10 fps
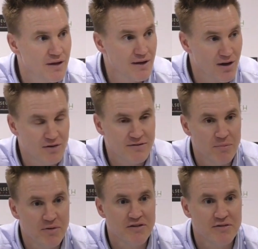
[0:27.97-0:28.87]
He got a
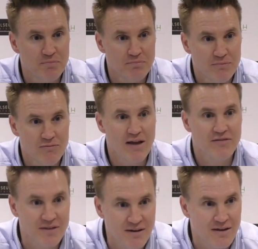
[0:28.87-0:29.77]
10 minutes
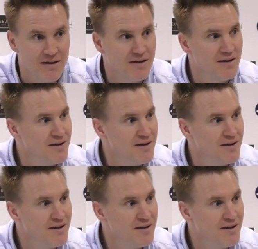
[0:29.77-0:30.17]
rest, didn't he?